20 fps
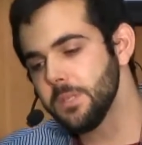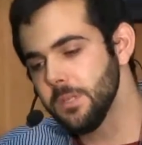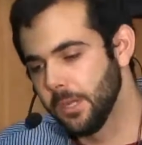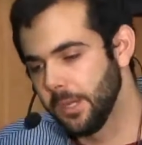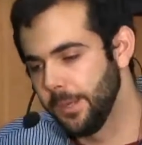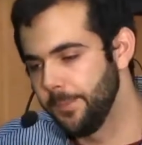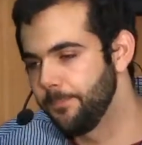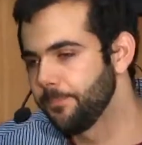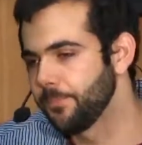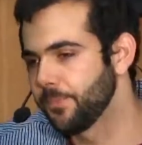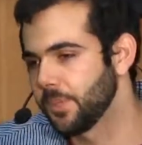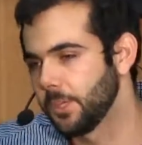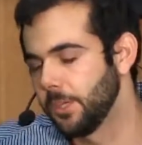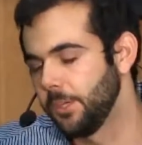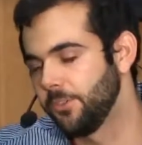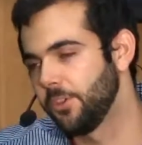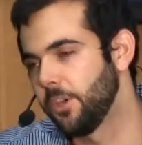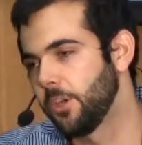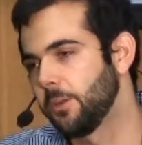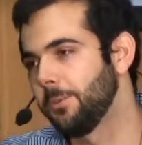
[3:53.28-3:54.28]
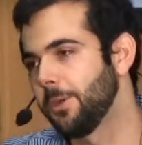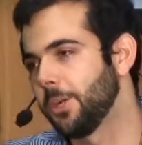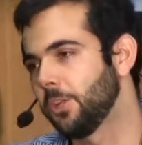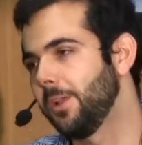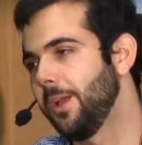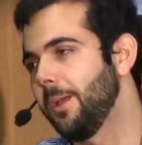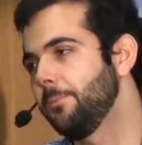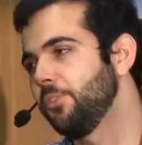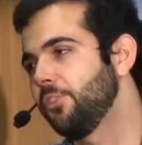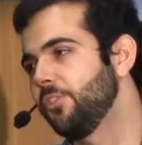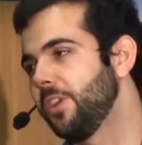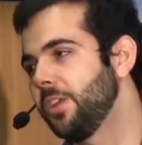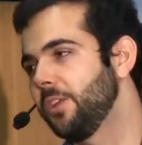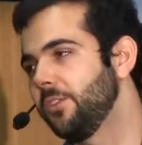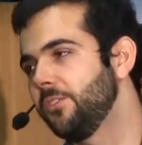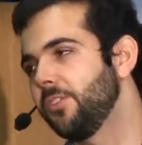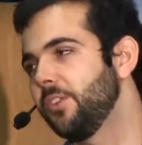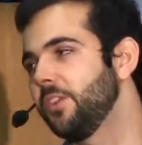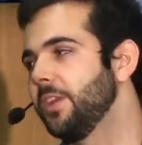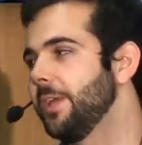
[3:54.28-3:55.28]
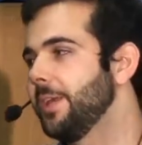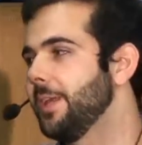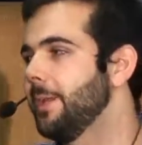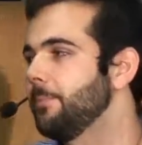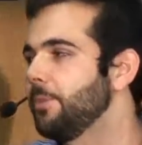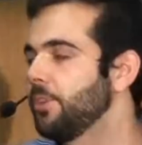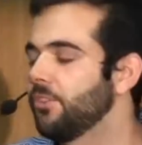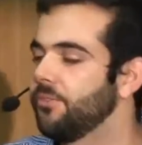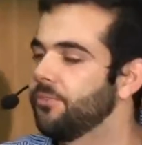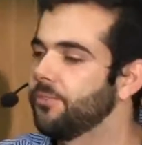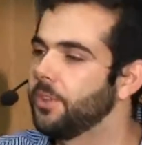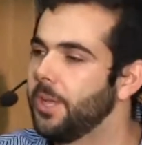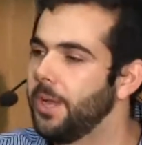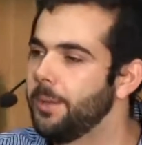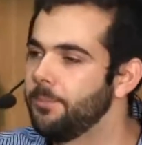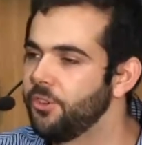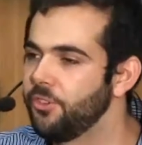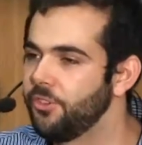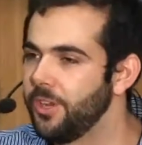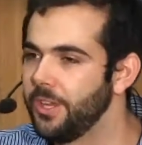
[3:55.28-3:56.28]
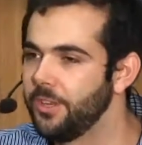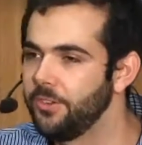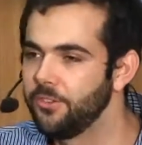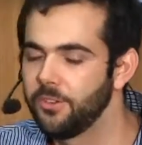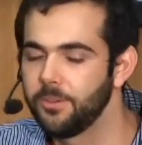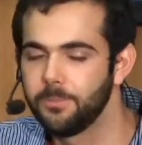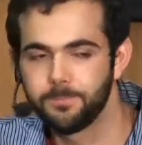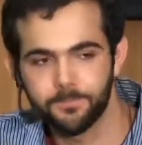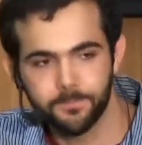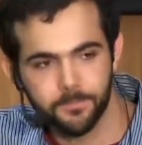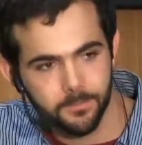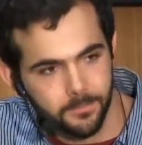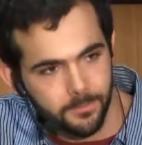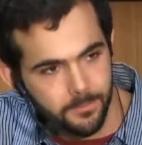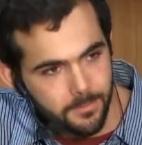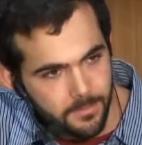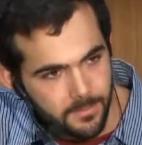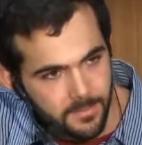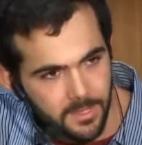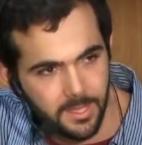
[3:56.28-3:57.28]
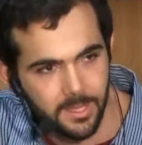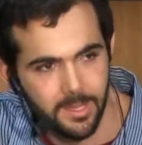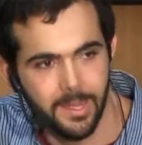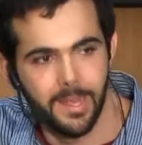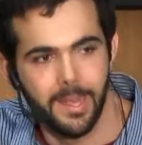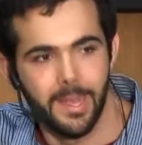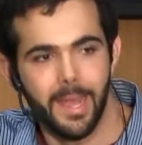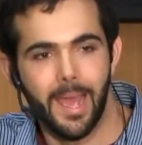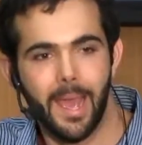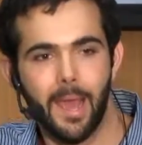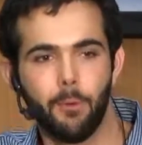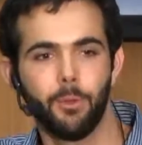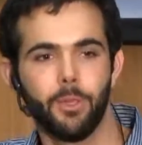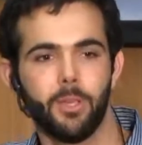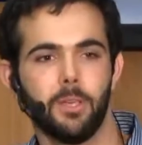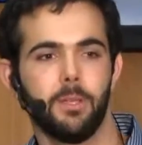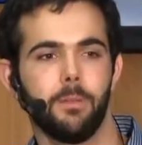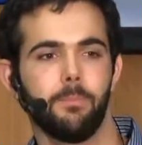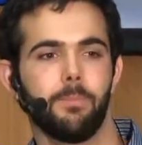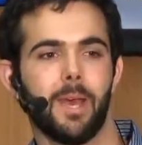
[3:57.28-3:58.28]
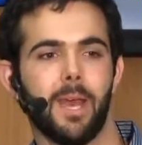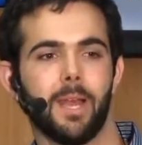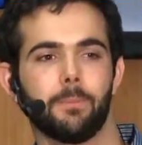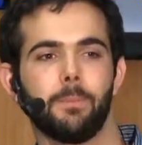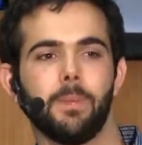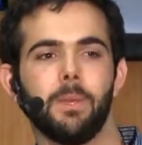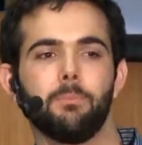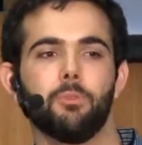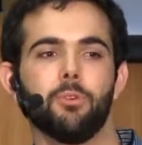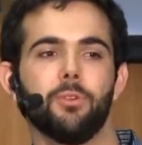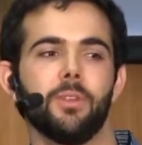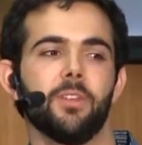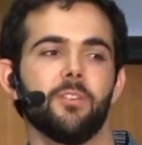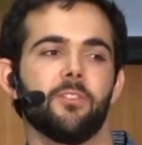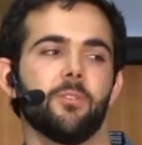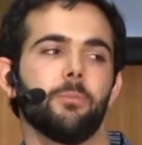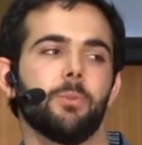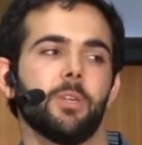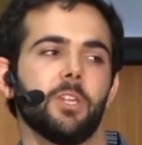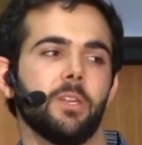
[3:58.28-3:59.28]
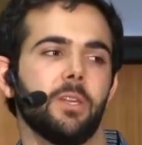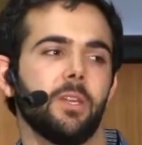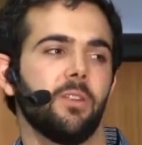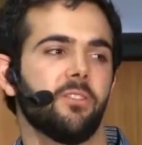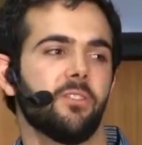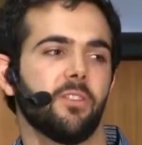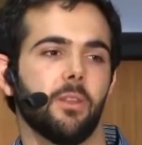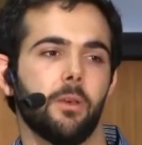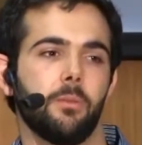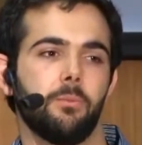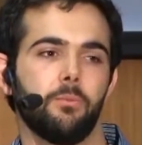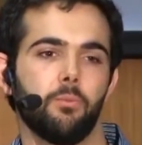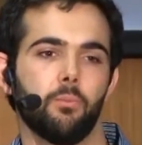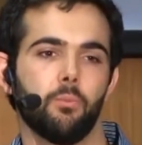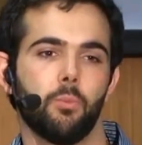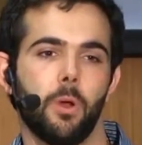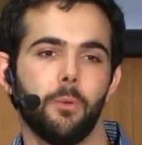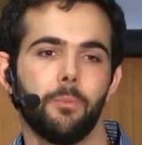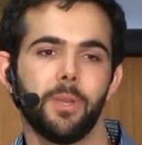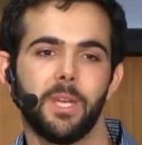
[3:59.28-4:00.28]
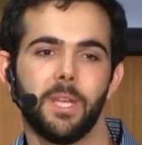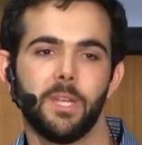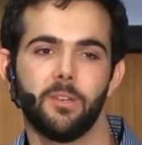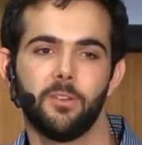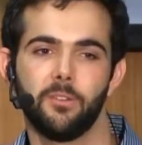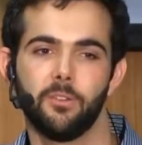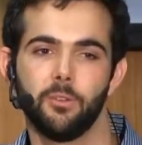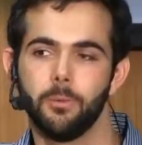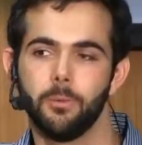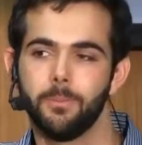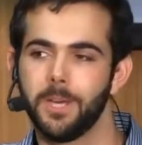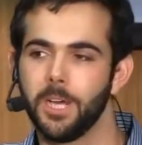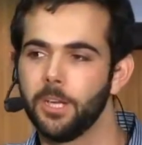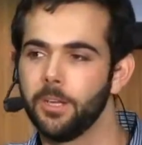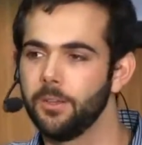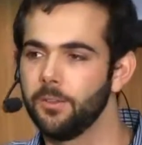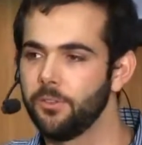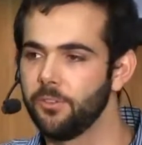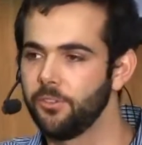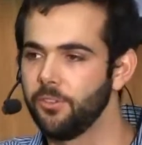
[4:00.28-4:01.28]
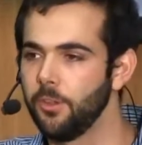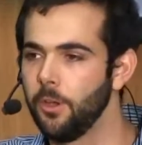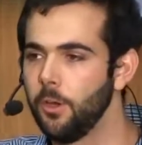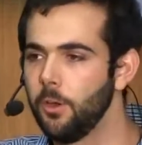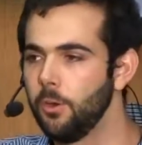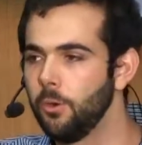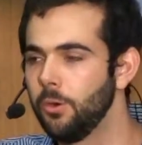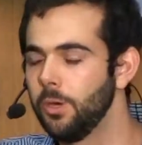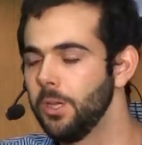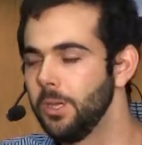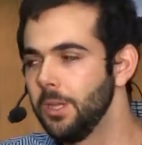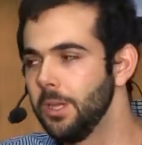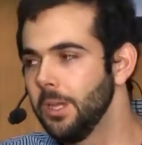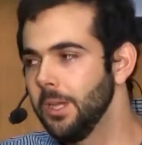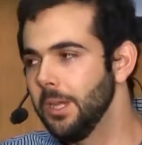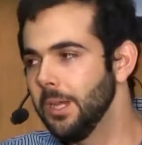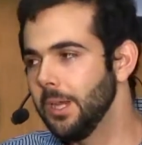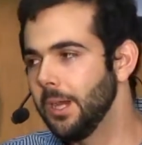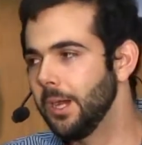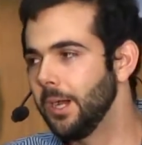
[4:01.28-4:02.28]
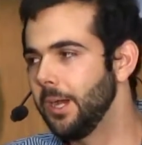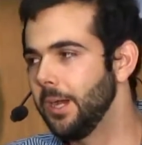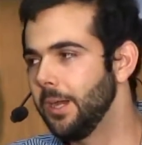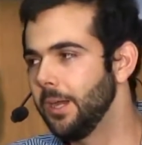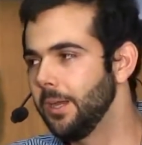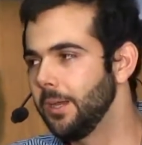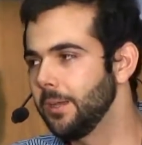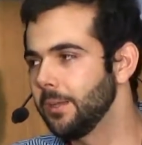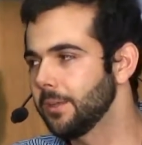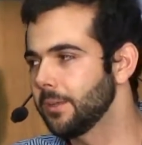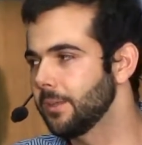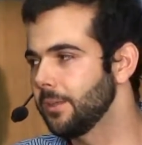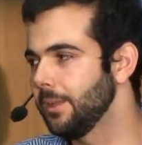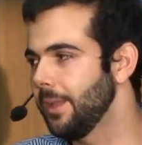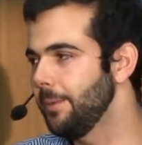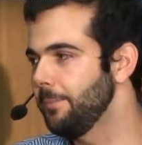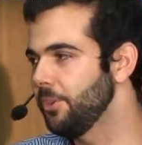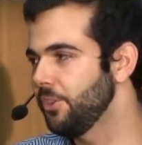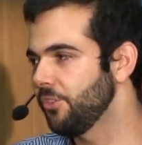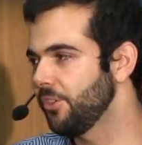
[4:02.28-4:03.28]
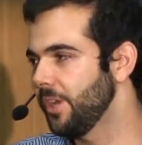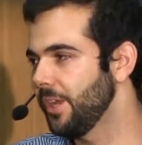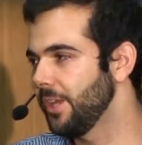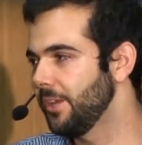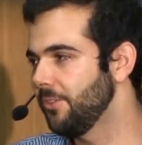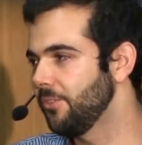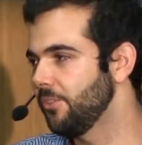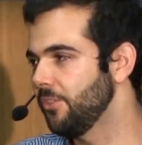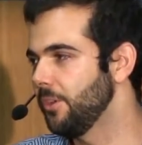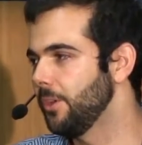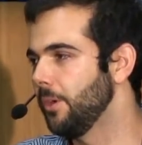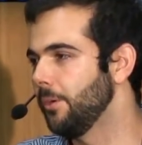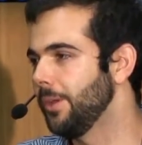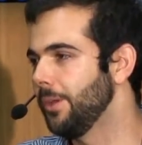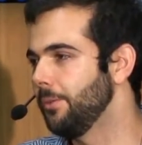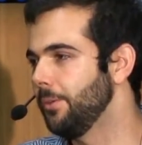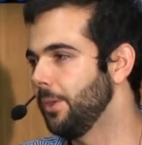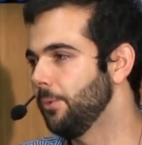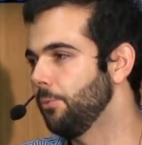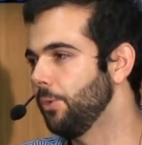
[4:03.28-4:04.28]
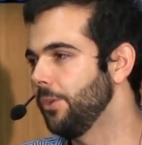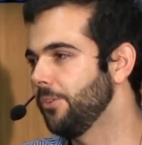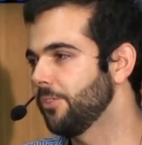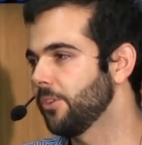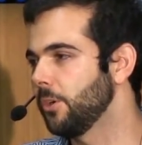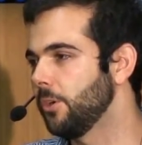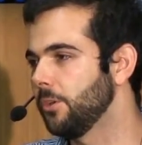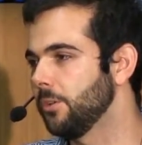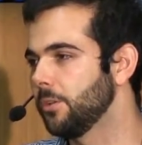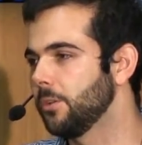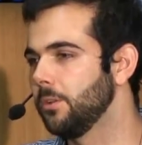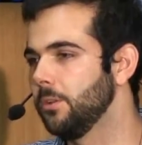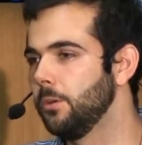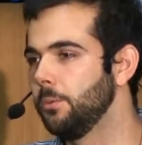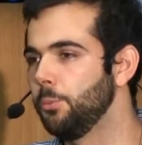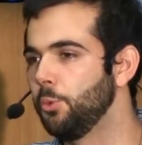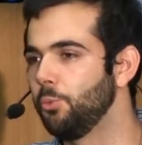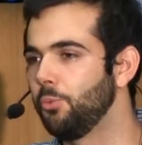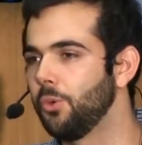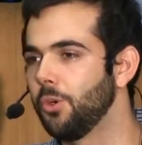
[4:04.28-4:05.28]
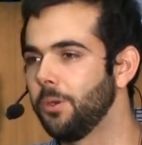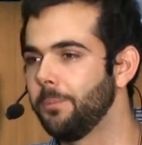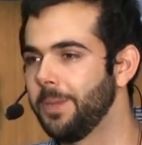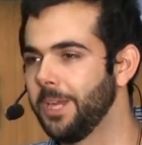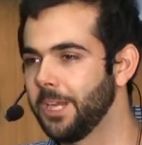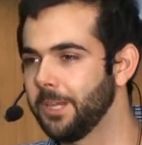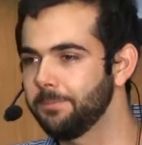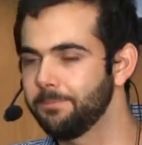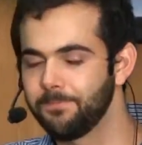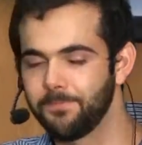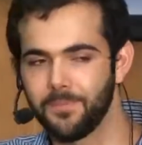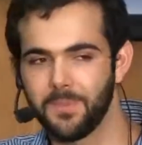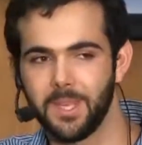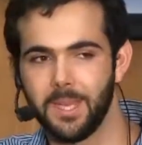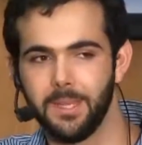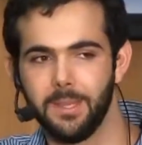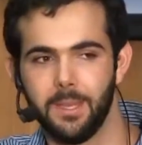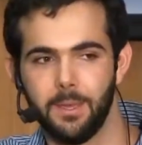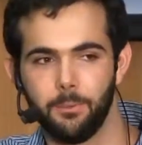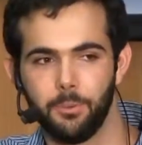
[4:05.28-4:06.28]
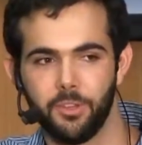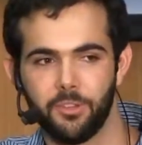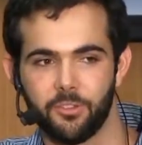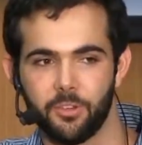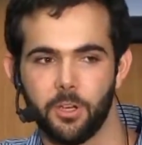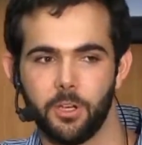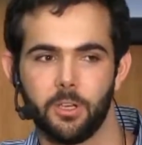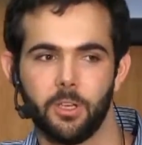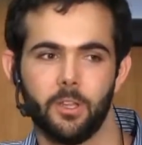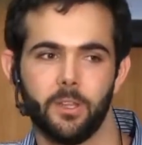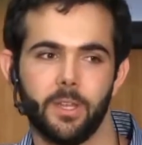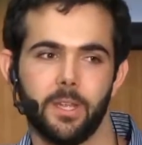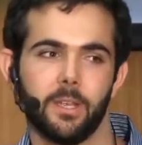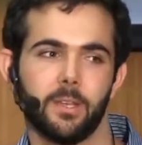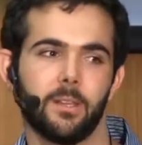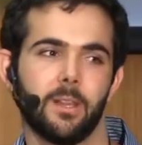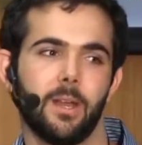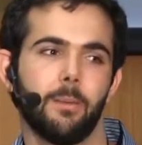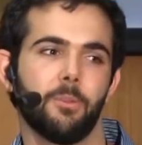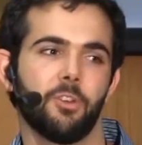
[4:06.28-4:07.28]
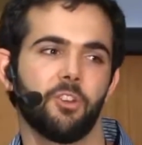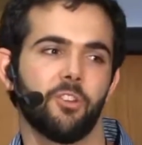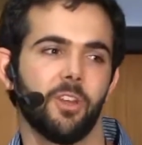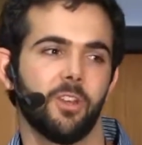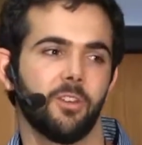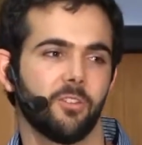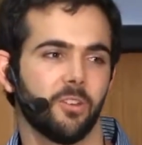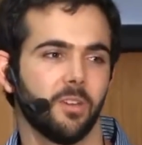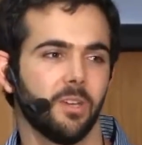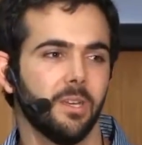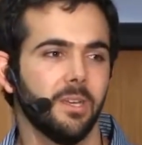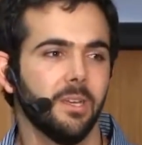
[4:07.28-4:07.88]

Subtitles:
All right, going to talk about climate change, the dynamics of climate change, how it'll impact people with disabilities, and then what we need to about it. So climate change, it was called global warming, and then we started calling it climate change.